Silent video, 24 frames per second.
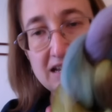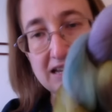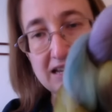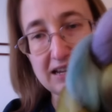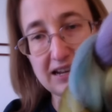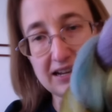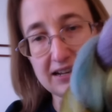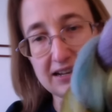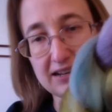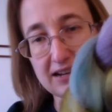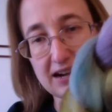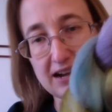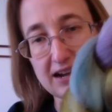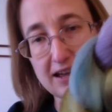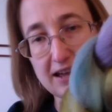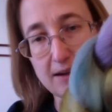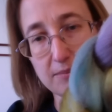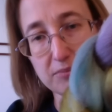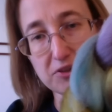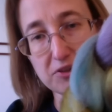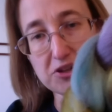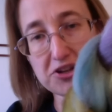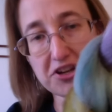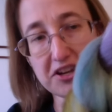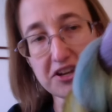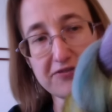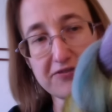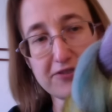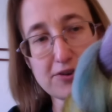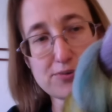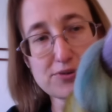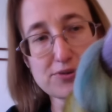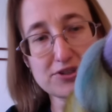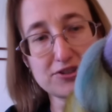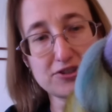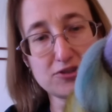And I am looking
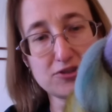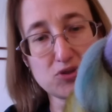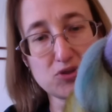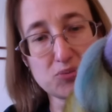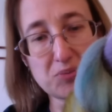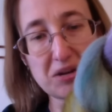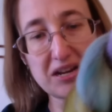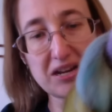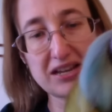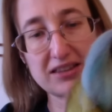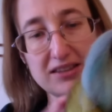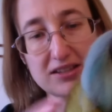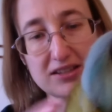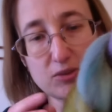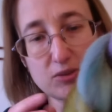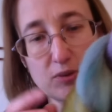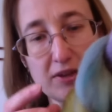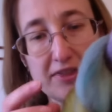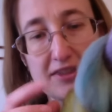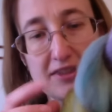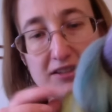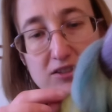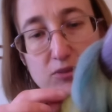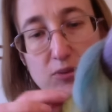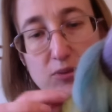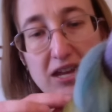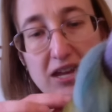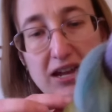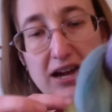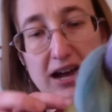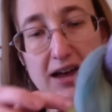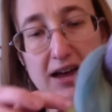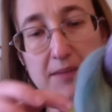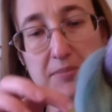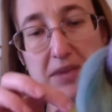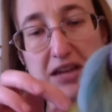forward to spinning this one this week.
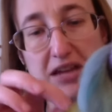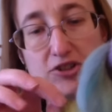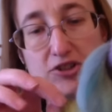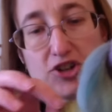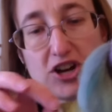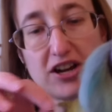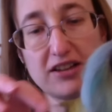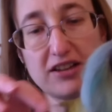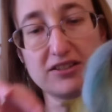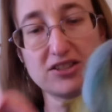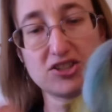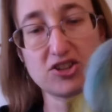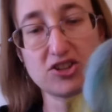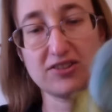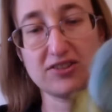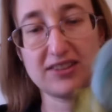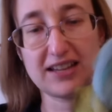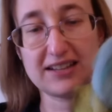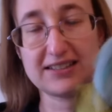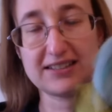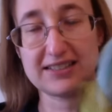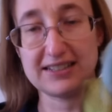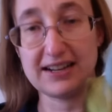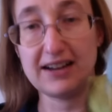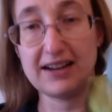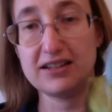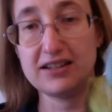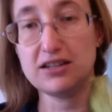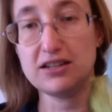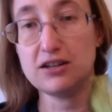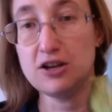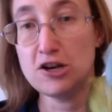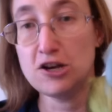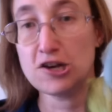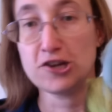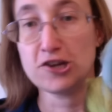I may try and start that tonight.
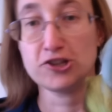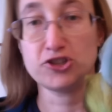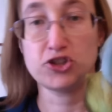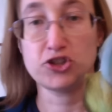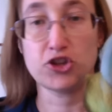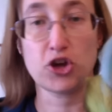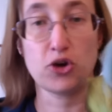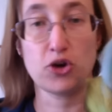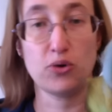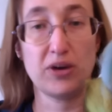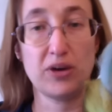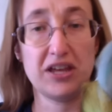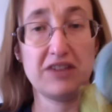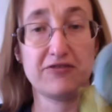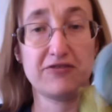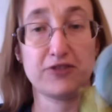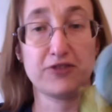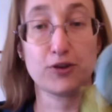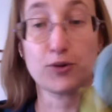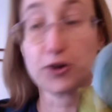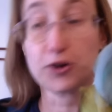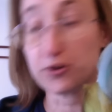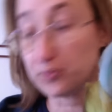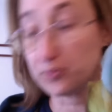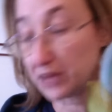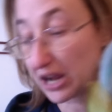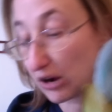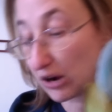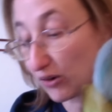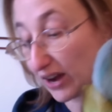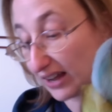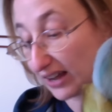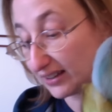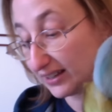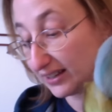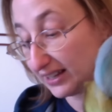So if you heard me
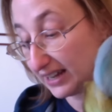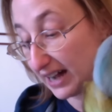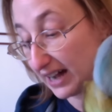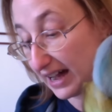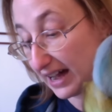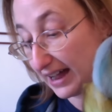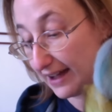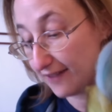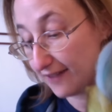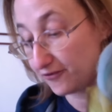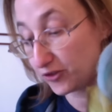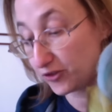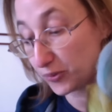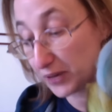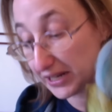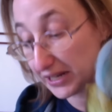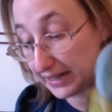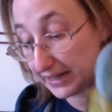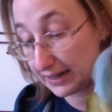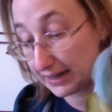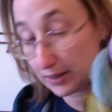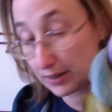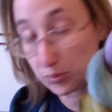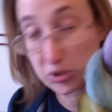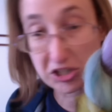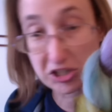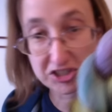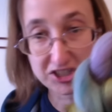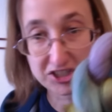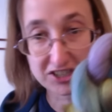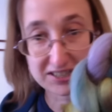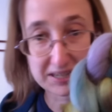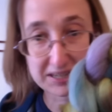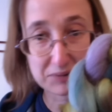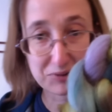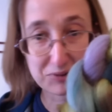correctly, I have three knitting
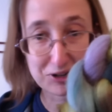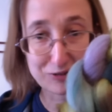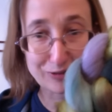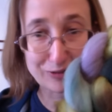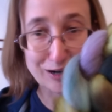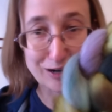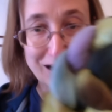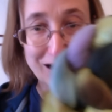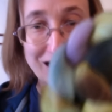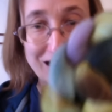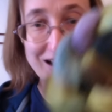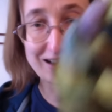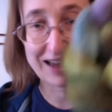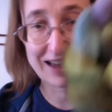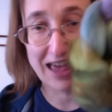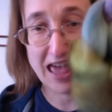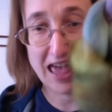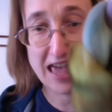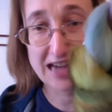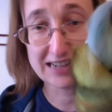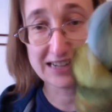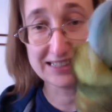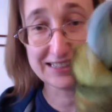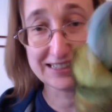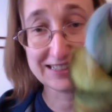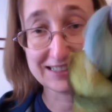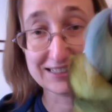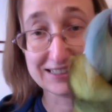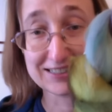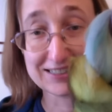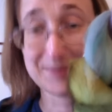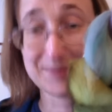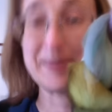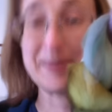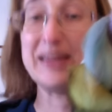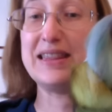projects I want to work on and a
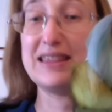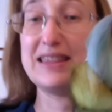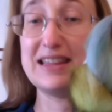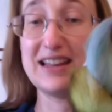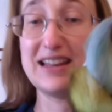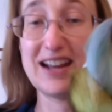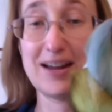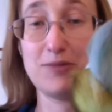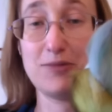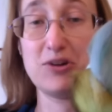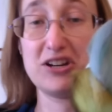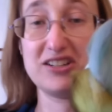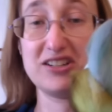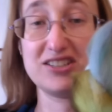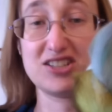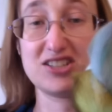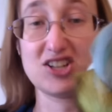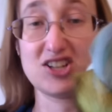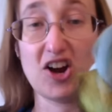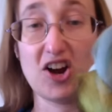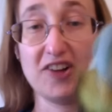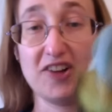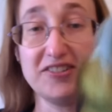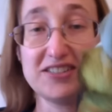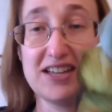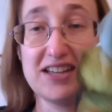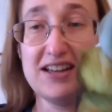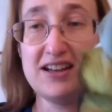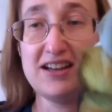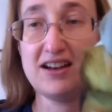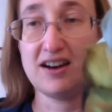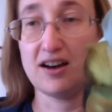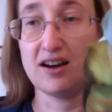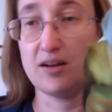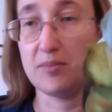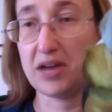spin that I want to start.
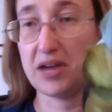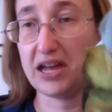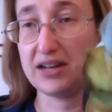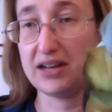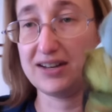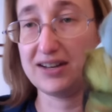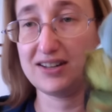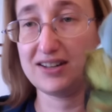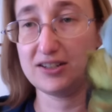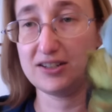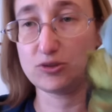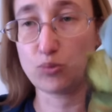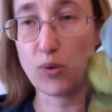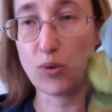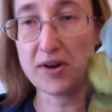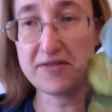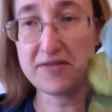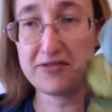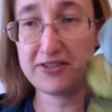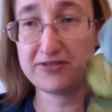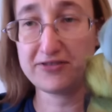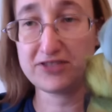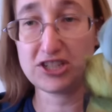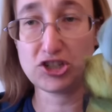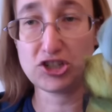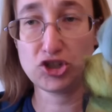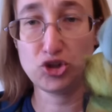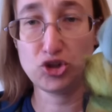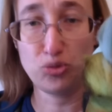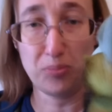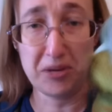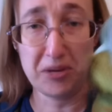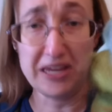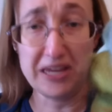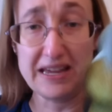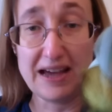And it is 1:52
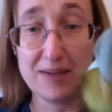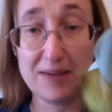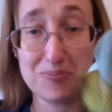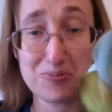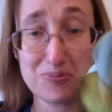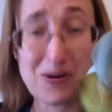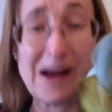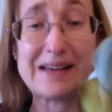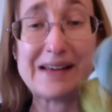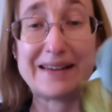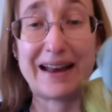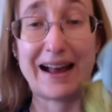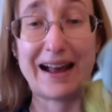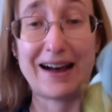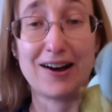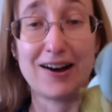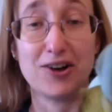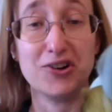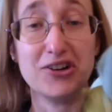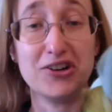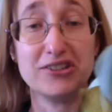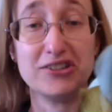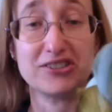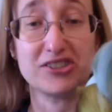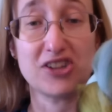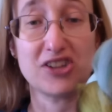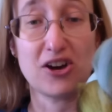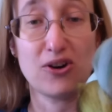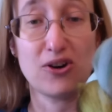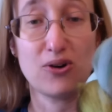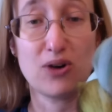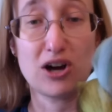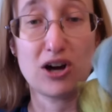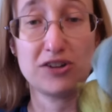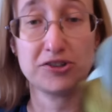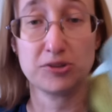p.m. right now.
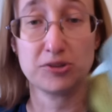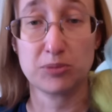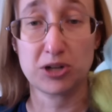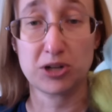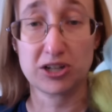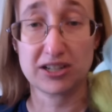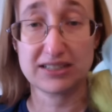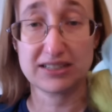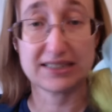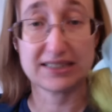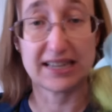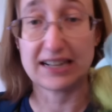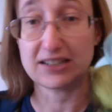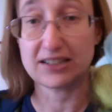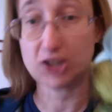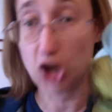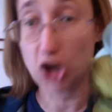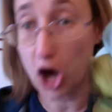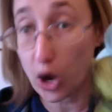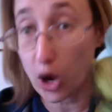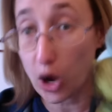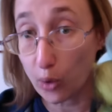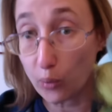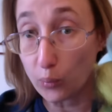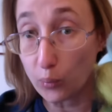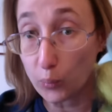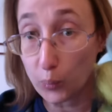So on your mark, get set, go.